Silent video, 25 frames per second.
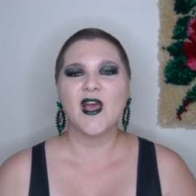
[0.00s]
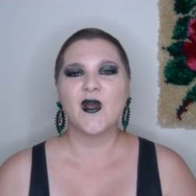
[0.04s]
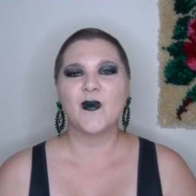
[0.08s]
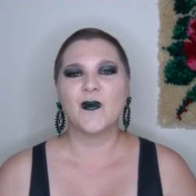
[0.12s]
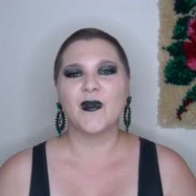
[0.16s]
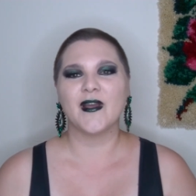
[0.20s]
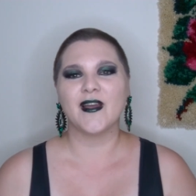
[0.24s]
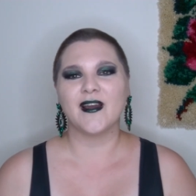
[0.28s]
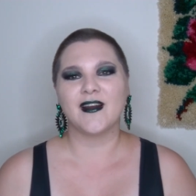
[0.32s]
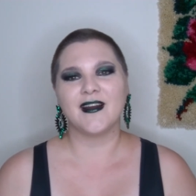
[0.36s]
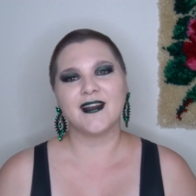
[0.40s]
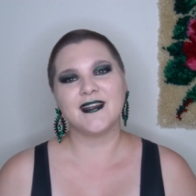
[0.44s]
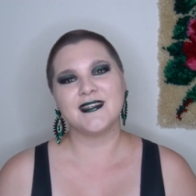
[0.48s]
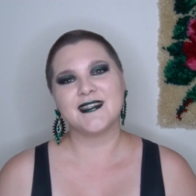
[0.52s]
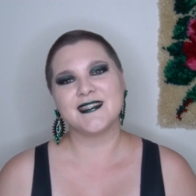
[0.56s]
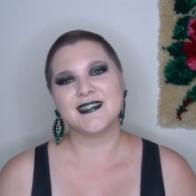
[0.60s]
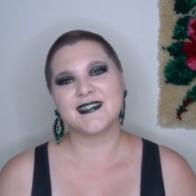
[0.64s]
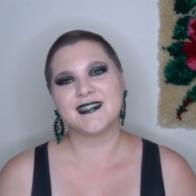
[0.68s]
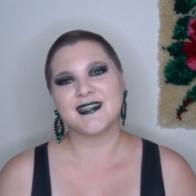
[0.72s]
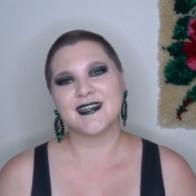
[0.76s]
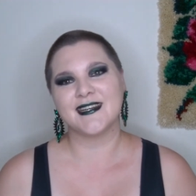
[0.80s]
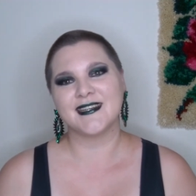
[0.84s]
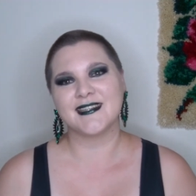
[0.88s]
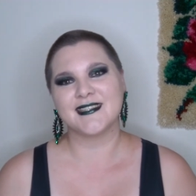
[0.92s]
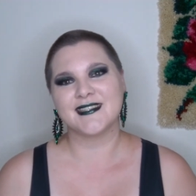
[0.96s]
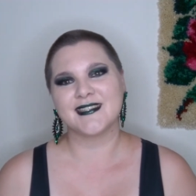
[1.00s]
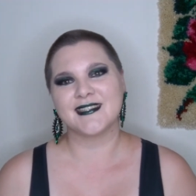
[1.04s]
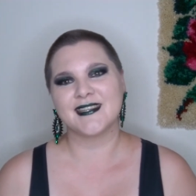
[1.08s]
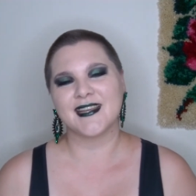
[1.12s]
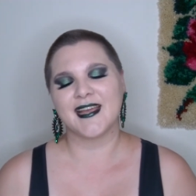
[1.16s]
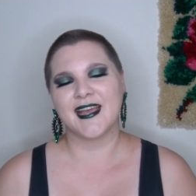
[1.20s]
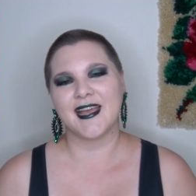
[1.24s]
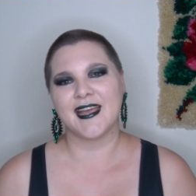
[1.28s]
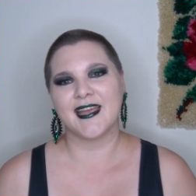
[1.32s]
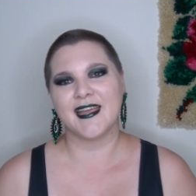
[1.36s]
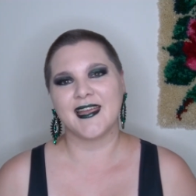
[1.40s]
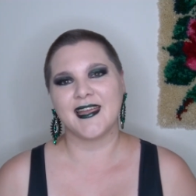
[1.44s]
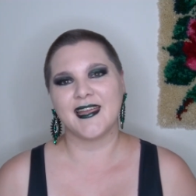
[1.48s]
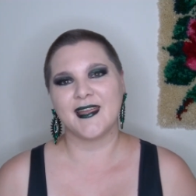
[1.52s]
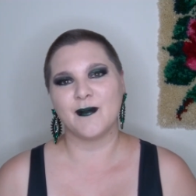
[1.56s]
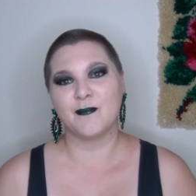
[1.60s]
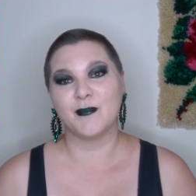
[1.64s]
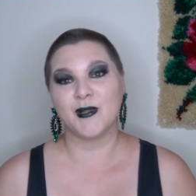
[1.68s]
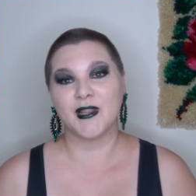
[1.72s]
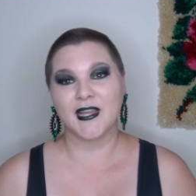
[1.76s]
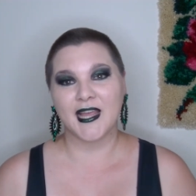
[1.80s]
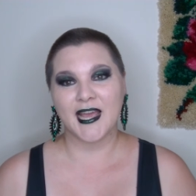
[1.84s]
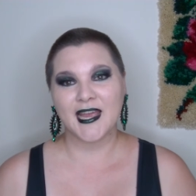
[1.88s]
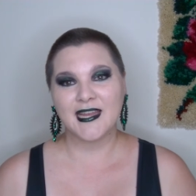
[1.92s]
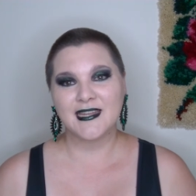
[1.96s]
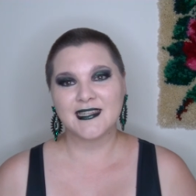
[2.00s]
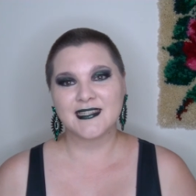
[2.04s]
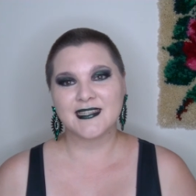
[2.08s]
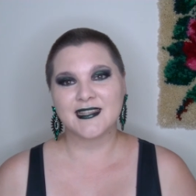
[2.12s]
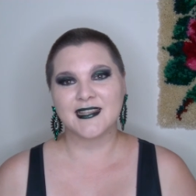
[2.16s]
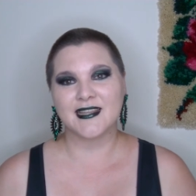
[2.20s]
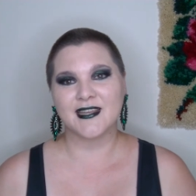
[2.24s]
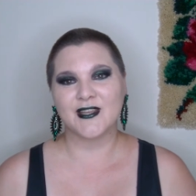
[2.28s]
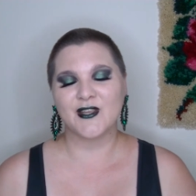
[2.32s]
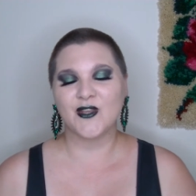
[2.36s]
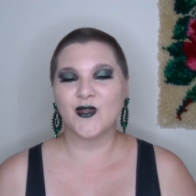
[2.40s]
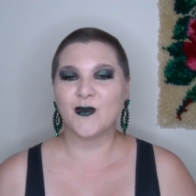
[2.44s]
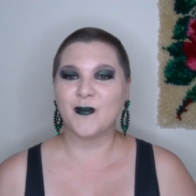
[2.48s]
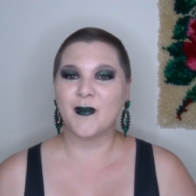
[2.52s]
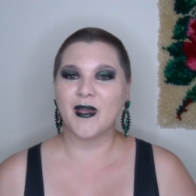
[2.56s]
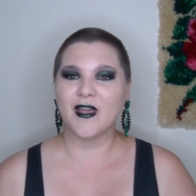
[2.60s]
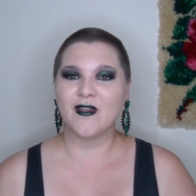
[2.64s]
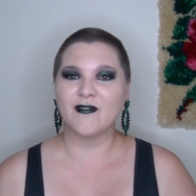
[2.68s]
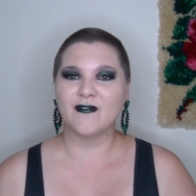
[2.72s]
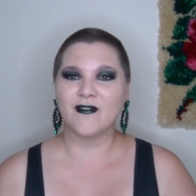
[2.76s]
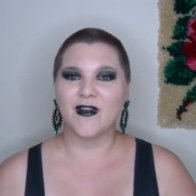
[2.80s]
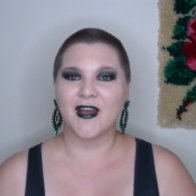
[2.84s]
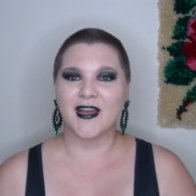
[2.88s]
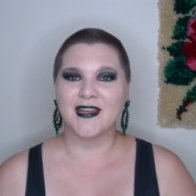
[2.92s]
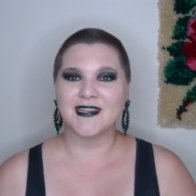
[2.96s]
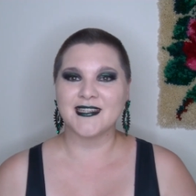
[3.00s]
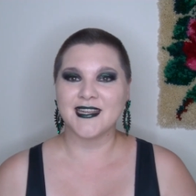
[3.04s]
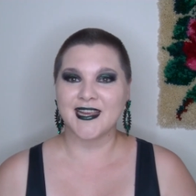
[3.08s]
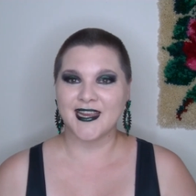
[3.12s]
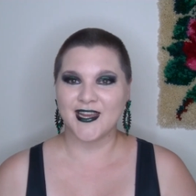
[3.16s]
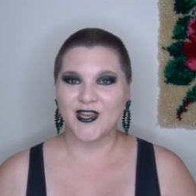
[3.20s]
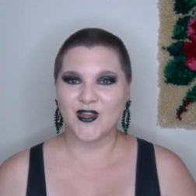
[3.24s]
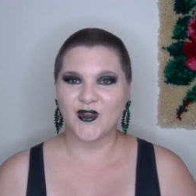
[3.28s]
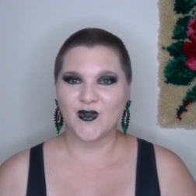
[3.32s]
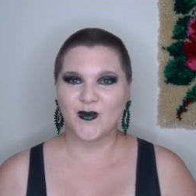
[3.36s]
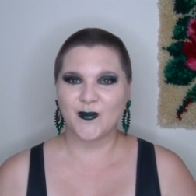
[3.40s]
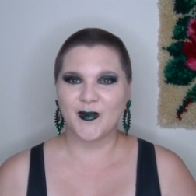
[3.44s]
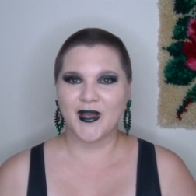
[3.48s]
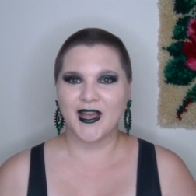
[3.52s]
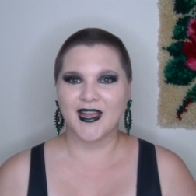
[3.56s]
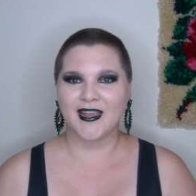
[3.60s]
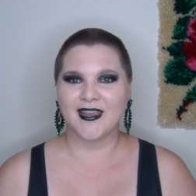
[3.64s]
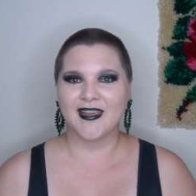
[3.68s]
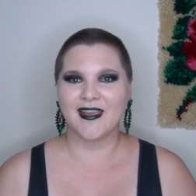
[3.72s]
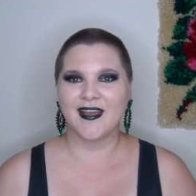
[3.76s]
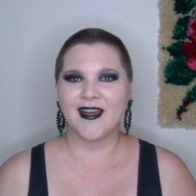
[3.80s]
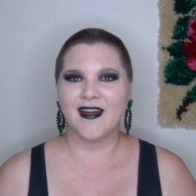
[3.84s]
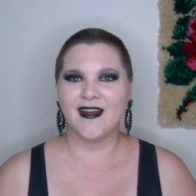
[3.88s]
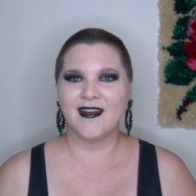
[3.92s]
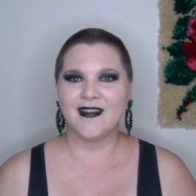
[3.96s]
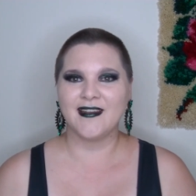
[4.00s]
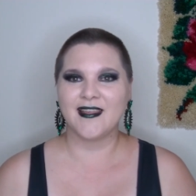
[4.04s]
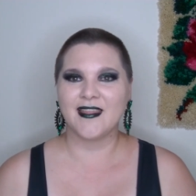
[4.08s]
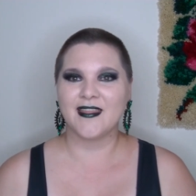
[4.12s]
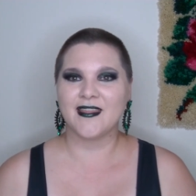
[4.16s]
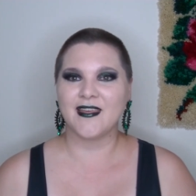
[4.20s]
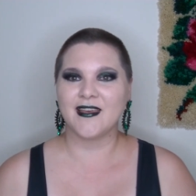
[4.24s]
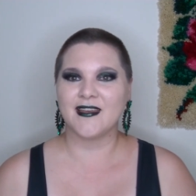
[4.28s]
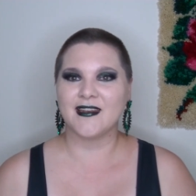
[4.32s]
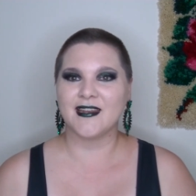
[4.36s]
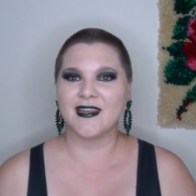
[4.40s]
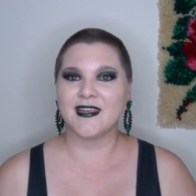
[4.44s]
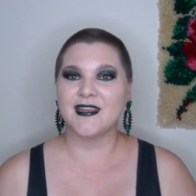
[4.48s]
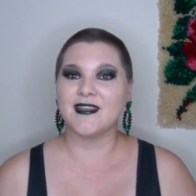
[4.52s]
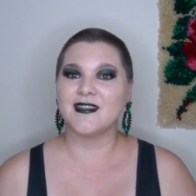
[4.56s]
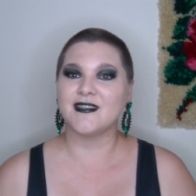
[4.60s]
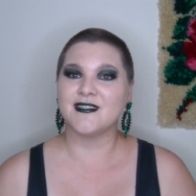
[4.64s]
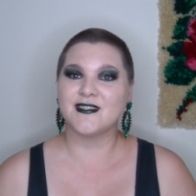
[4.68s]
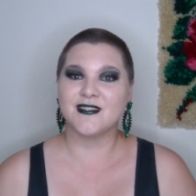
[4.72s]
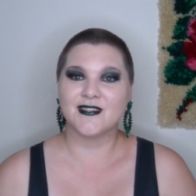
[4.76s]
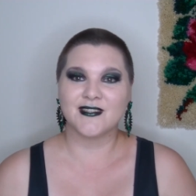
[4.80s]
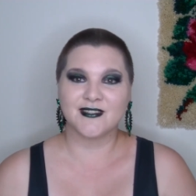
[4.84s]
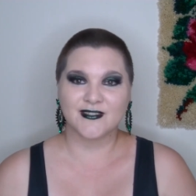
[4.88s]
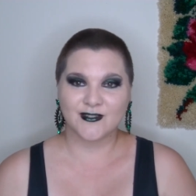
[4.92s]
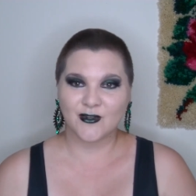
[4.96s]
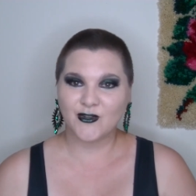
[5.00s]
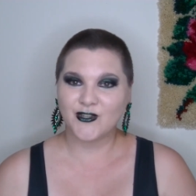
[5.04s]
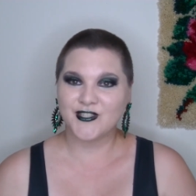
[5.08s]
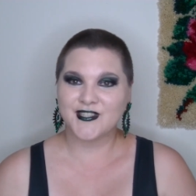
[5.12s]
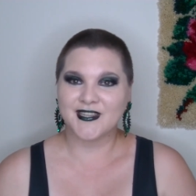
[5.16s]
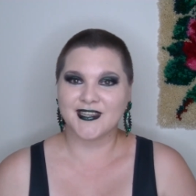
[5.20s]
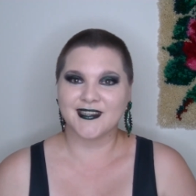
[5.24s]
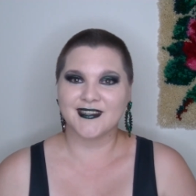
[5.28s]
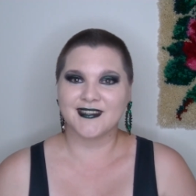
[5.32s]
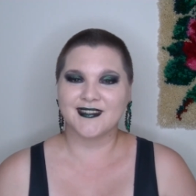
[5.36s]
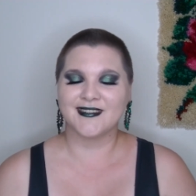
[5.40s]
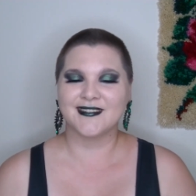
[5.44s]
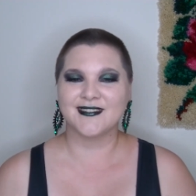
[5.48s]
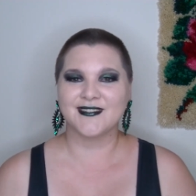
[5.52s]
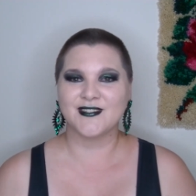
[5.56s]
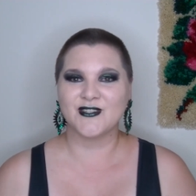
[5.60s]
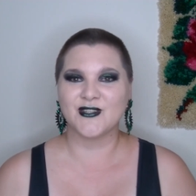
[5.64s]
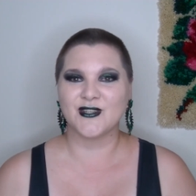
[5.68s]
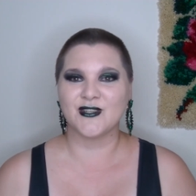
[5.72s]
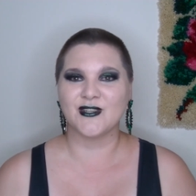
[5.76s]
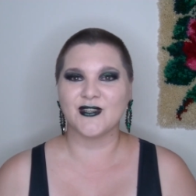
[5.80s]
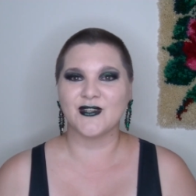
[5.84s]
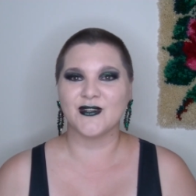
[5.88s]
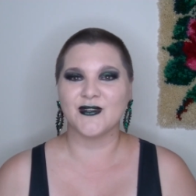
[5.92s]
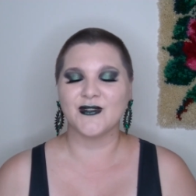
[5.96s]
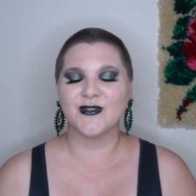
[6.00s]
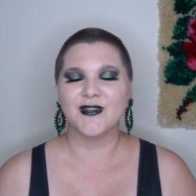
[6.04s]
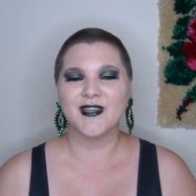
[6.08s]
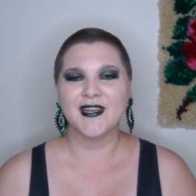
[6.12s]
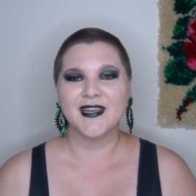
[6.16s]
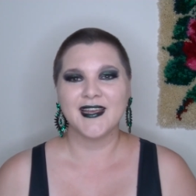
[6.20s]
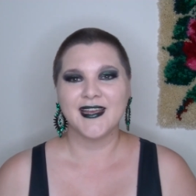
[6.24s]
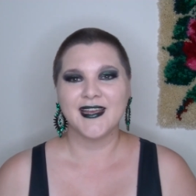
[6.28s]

where I discuss a plant that you may find in your backyard that is toxic to you.